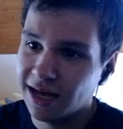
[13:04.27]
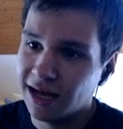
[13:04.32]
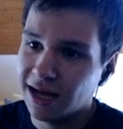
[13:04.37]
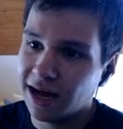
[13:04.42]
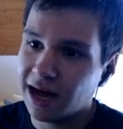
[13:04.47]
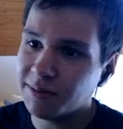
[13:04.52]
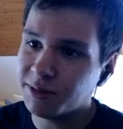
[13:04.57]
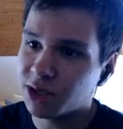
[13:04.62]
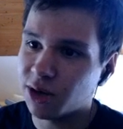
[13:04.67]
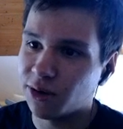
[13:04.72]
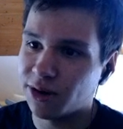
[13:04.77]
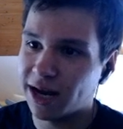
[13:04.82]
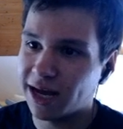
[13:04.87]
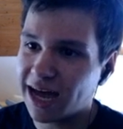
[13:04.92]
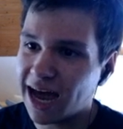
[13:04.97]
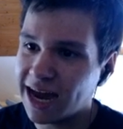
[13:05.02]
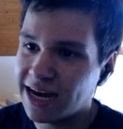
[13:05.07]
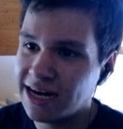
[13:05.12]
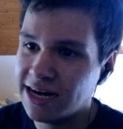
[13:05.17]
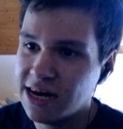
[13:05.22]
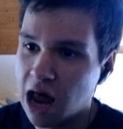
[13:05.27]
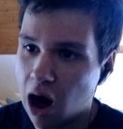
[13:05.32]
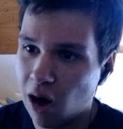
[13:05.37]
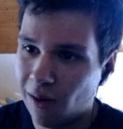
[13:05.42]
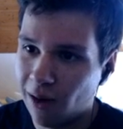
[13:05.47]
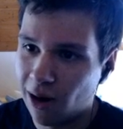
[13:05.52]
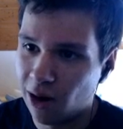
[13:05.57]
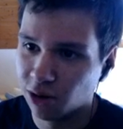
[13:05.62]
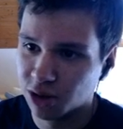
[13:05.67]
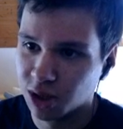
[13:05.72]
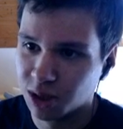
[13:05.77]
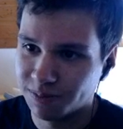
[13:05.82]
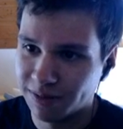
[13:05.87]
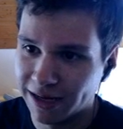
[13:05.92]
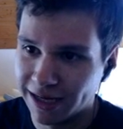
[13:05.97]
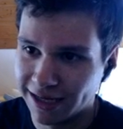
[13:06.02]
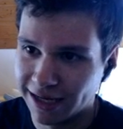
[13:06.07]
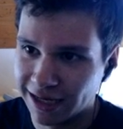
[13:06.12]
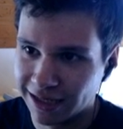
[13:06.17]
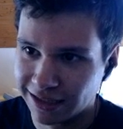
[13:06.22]
I'm sorry, like, I know how to
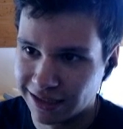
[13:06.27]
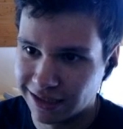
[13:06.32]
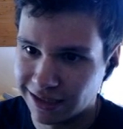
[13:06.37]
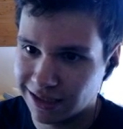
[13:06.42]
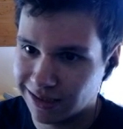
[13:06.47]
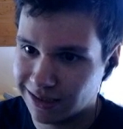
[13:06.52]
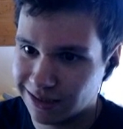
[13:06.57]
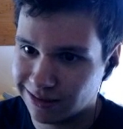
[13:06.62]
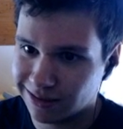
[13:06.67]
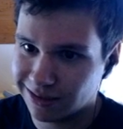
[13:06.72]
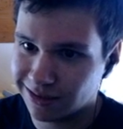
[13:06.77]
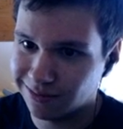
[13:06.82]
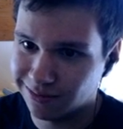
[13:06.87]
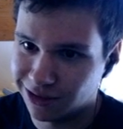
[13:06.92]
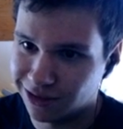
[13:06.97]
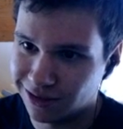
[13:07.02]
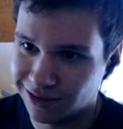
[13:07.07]
speak English, like, come on.